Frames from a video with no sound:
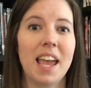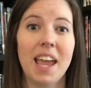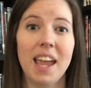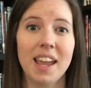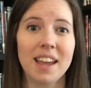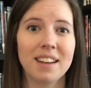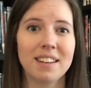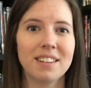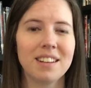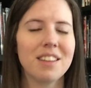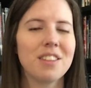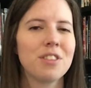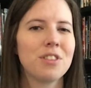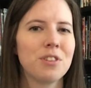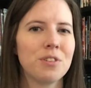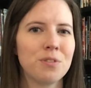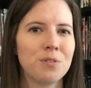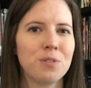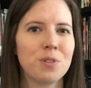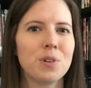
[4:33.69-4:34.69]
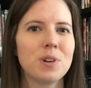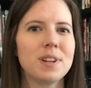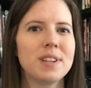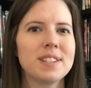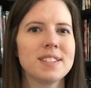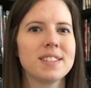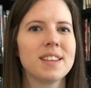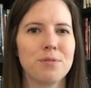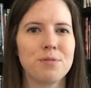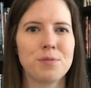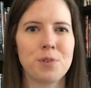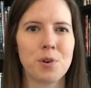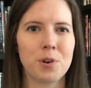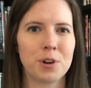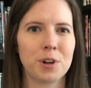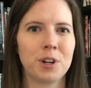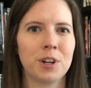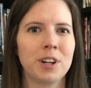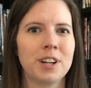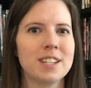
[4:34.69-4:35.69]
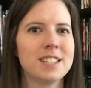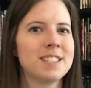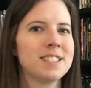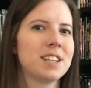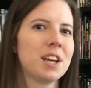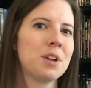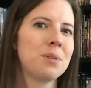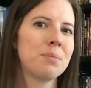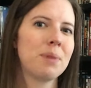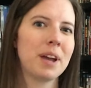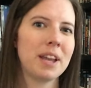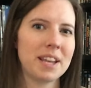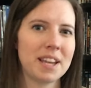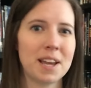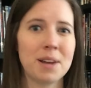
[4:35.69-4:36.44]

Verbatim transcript: and the voice for her is done by